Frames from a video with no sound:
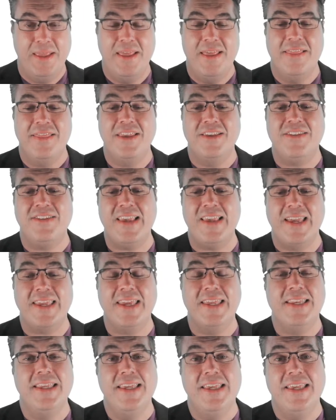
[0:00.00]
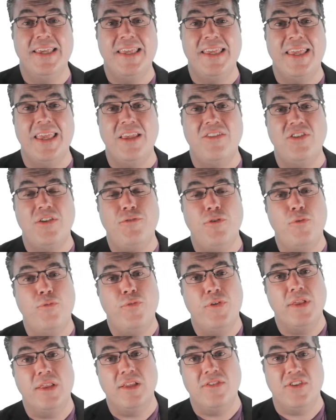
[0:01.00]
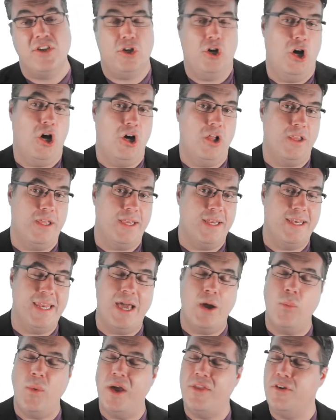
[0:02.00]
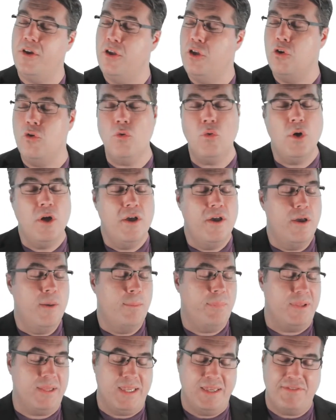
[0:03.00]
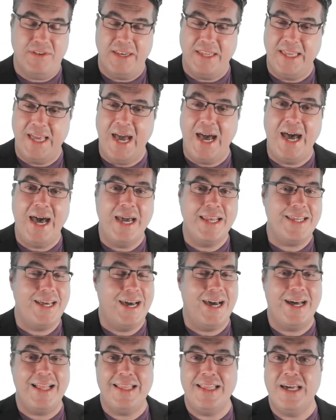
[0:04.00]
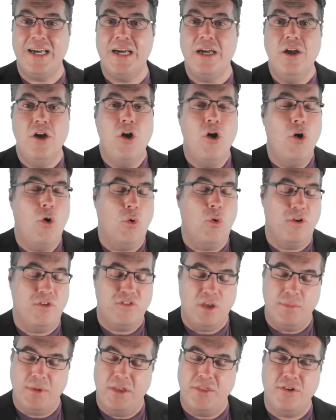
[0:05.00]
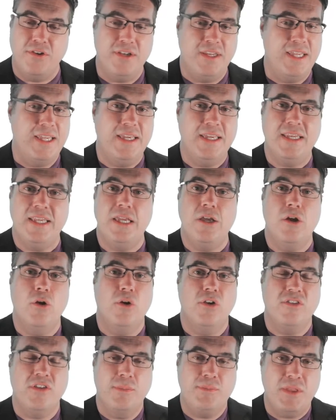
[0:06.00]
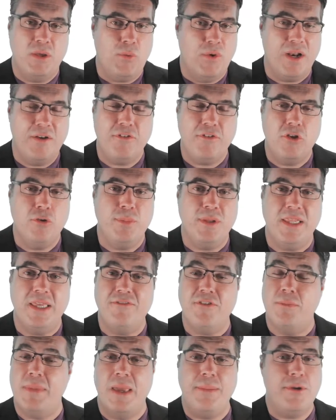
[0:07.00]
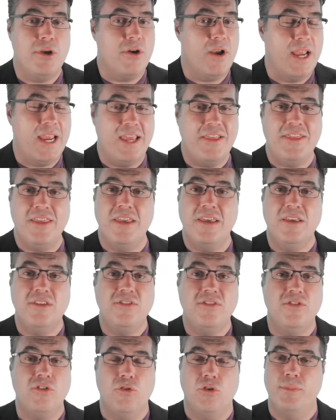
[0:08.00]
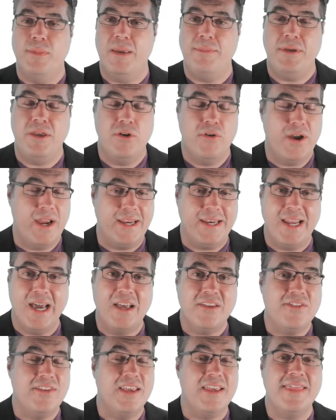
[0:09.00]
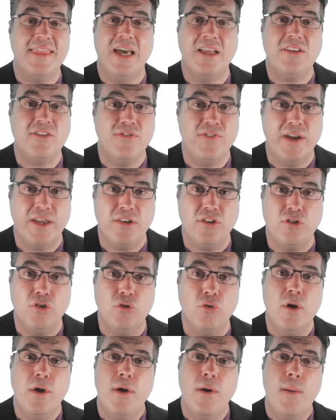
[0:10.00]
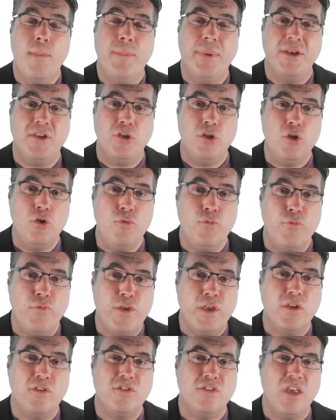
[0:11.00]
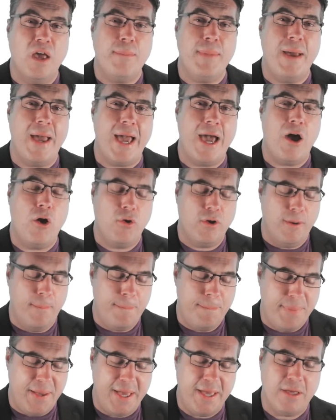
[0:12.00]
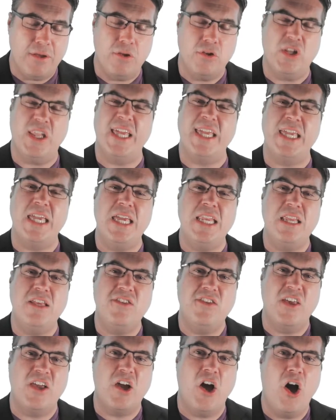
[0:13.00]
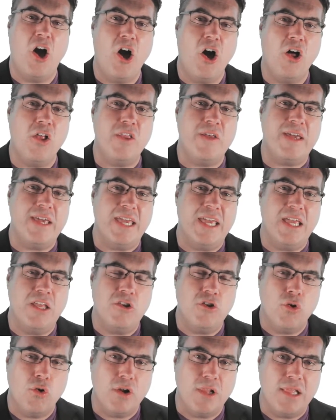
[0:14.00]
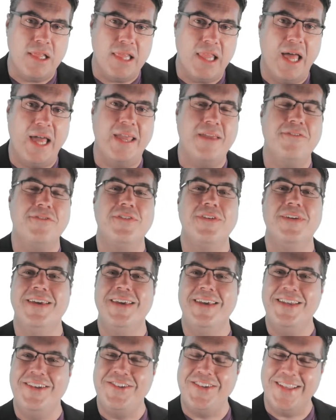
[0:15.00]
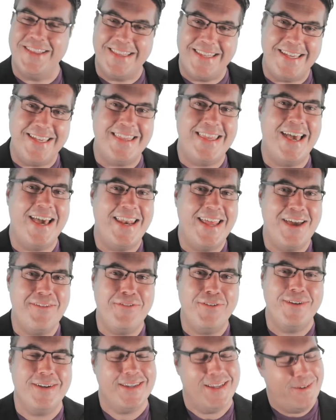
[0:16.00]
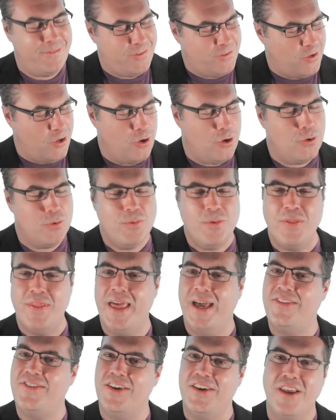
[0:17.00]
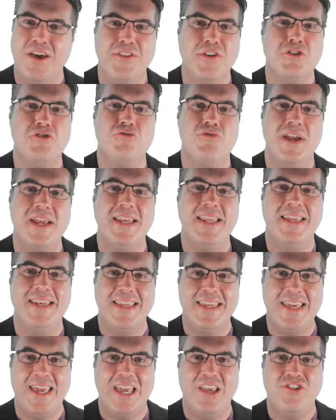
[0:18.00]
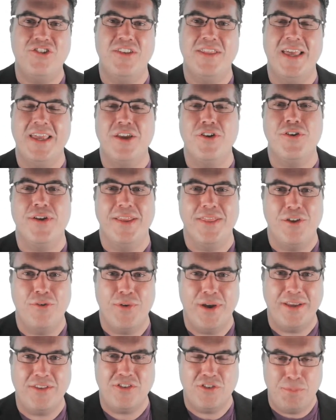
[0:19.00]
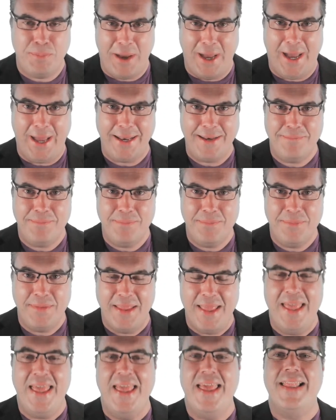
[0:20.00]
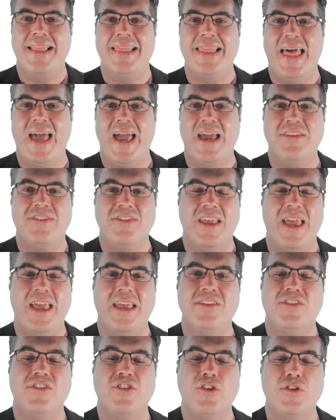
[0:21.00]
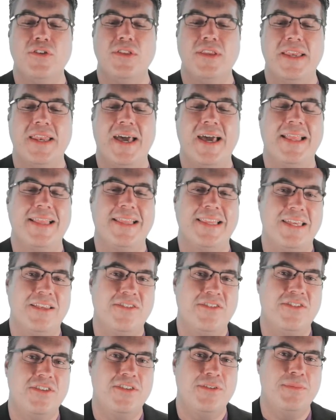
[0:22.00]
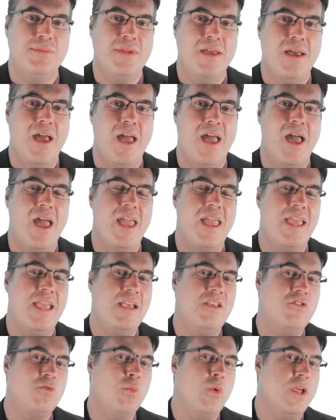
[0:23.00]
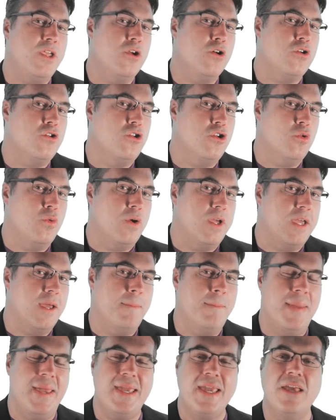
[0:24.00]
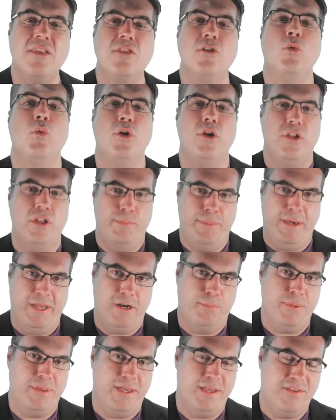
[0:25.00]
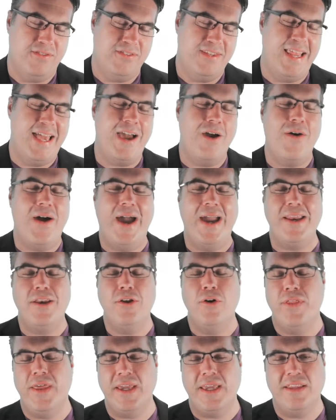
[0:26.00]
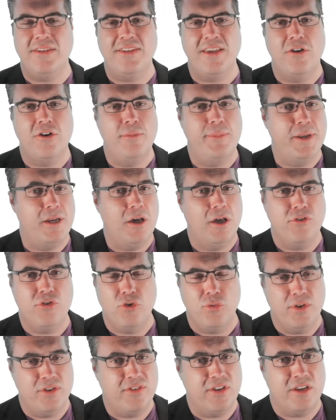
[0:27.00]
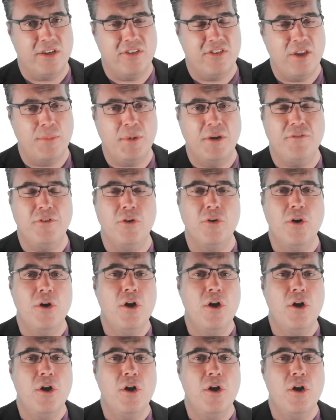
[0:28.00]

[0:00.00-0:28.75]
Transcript: The second is if you feel it's a calling. Now, whether you believe in God, Allah, or some other deity or something, whatever you believe in, maybe you're atheist or maybe you're agnostic, that's fine too. But do you feel somehow compelled? Like it is a calling in your life to lead that effort? If so, that's another great indication that you're in the right spot. Last and certainly not least, is what you're doing making the world a better place? Now, I know that can sound a bit altruistic to some of you,